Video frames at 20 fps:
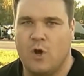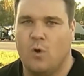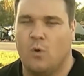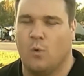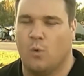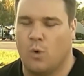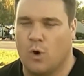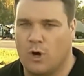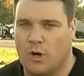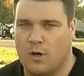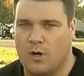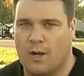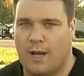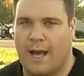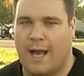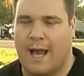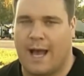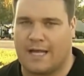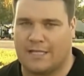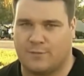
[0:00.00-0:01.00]
were
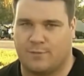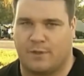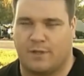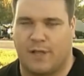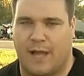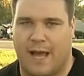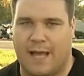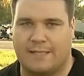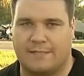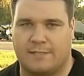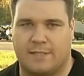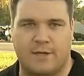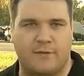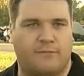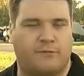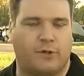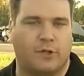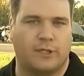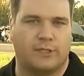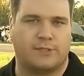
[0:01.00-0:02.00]
hospitalized. The
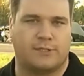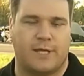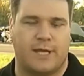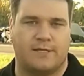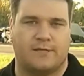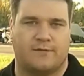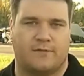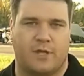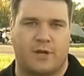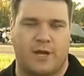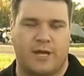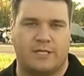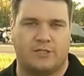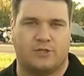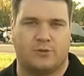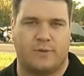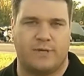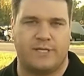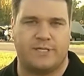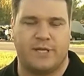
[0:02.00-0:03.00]
full extent of their
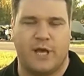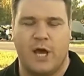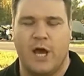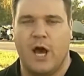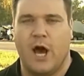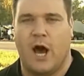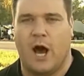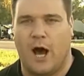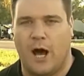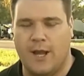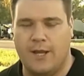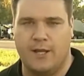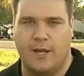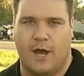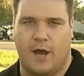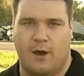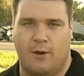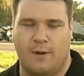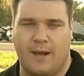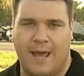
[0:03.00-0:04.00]
injuries
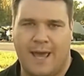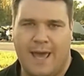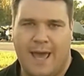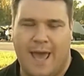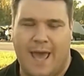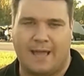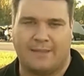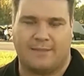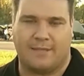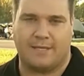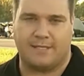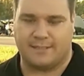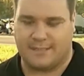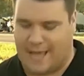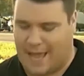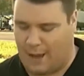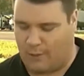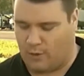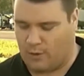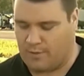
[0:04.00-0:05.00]
unknown at this
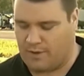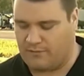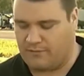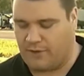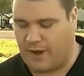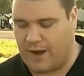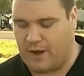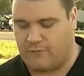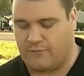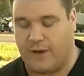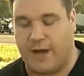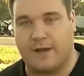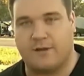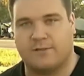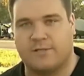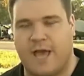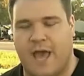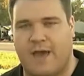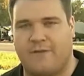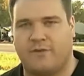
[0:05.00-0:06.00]
hour, but
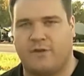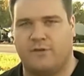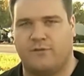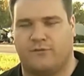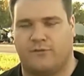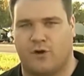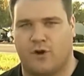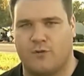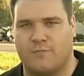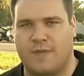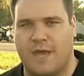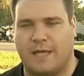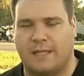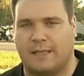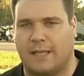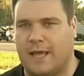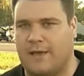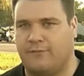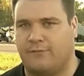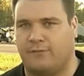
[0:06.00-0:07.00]
firefighters have confirmed that
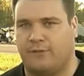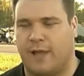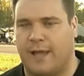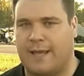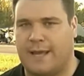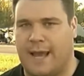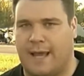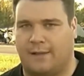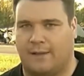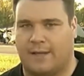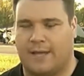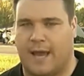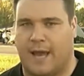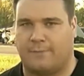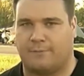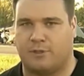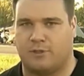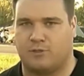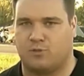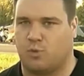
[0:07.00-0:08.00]
life flight
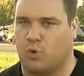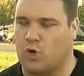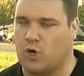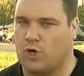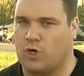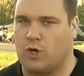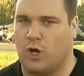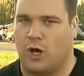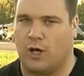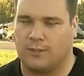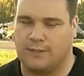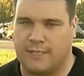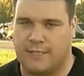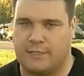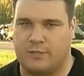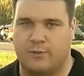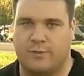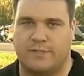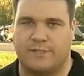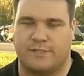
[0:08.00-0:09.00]
helicopters were called
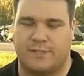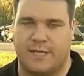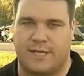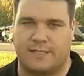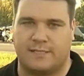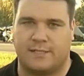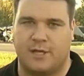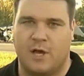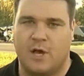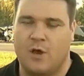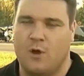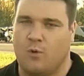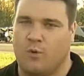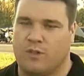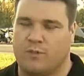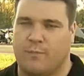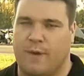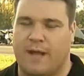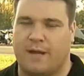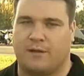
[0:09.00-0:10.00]
in to assist
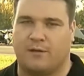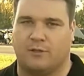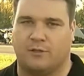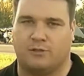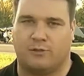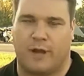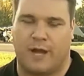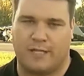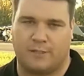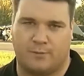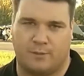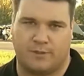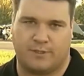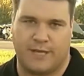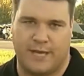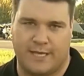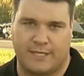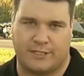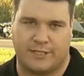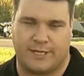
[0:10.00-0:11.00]
with medical
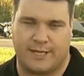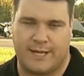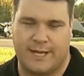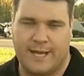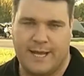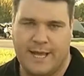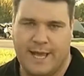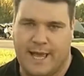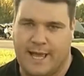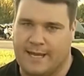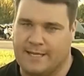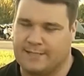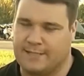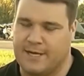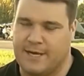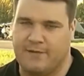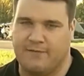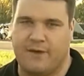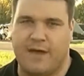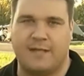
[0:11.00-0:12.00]
transportation. It is an
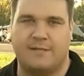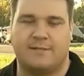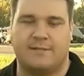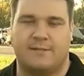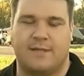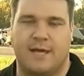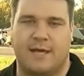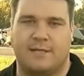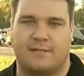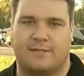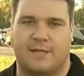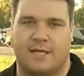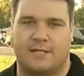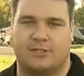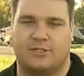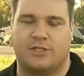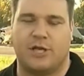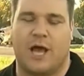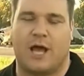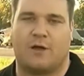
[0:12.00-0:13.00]
event that has sent
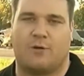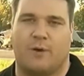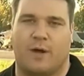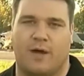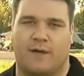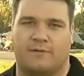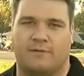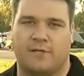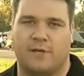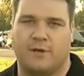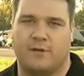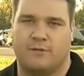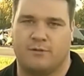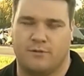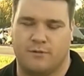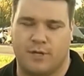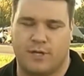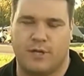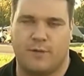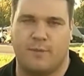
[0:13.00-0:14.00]
shockwaves
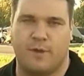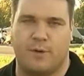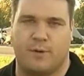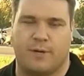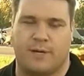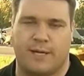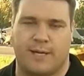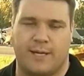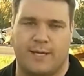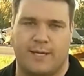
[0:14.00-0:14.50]
through the community.